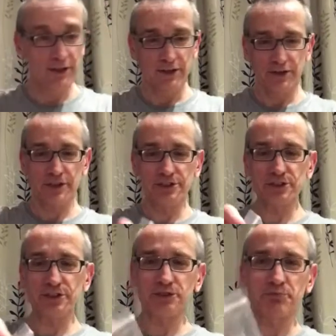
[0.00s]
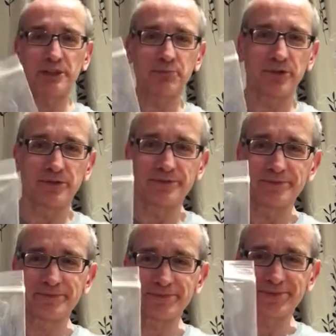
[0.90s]
These are your people.
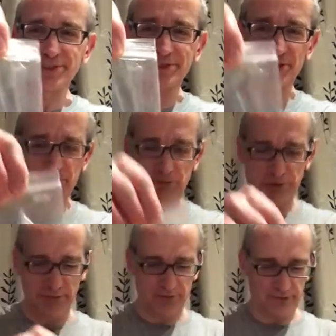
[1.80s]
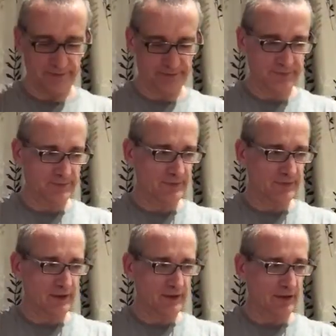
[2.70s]
Those are people.
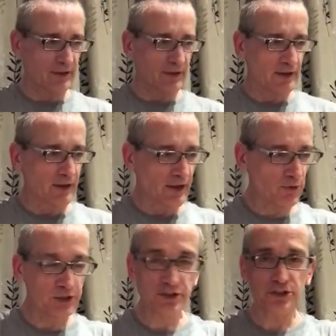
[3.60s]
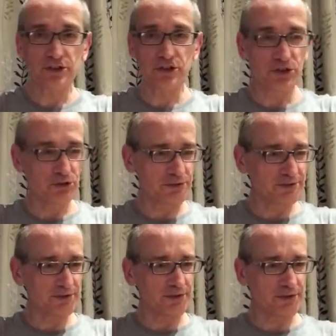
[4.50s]
And what you're going to do,
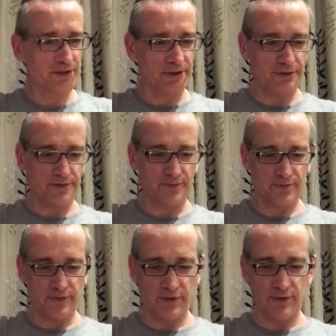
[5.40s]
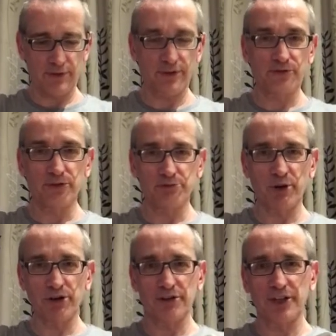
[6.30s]
the first
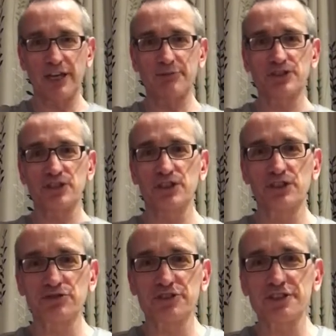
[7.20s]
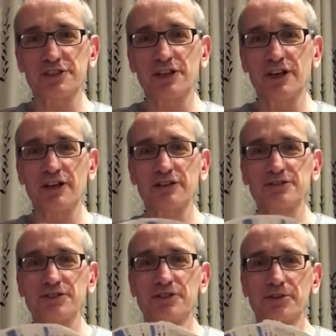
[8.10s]
part of the game is you're going to use these cards